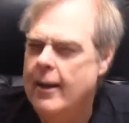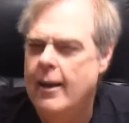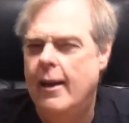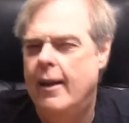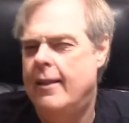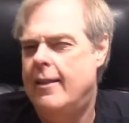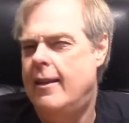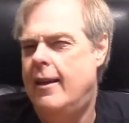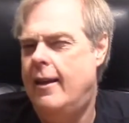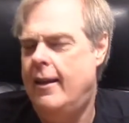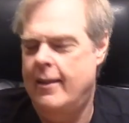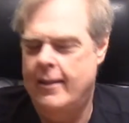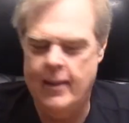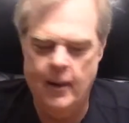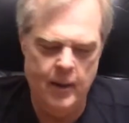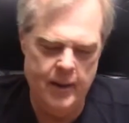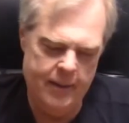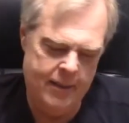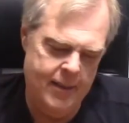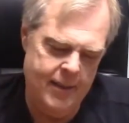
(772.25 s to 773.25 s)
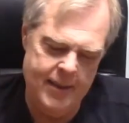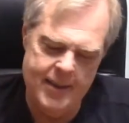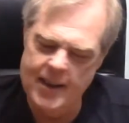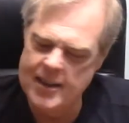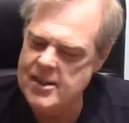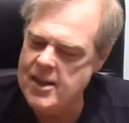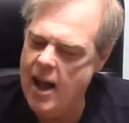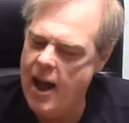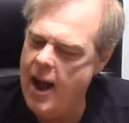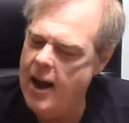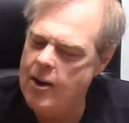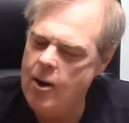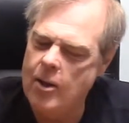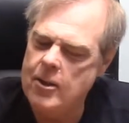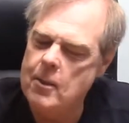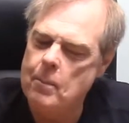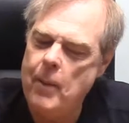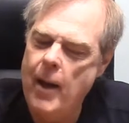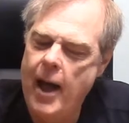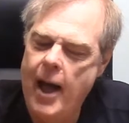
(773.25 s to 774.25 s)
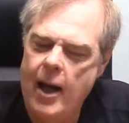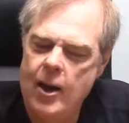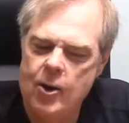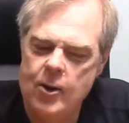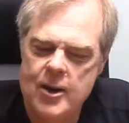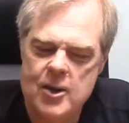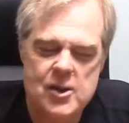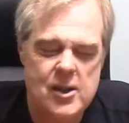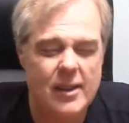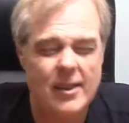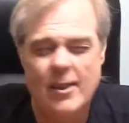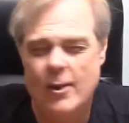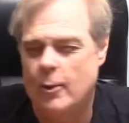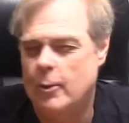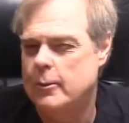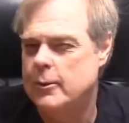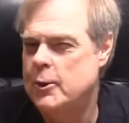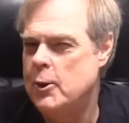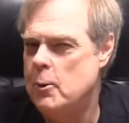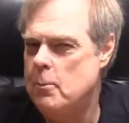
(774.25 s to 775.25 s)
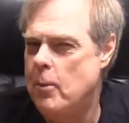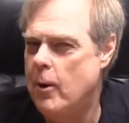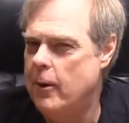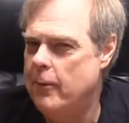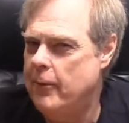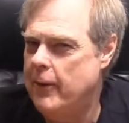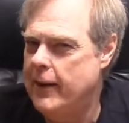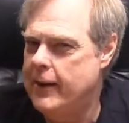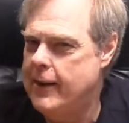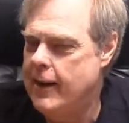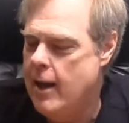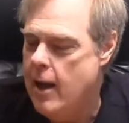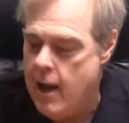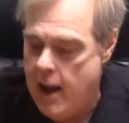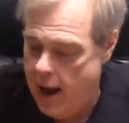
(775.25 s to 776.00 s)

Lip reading: The design on the pattern is a little too perfect.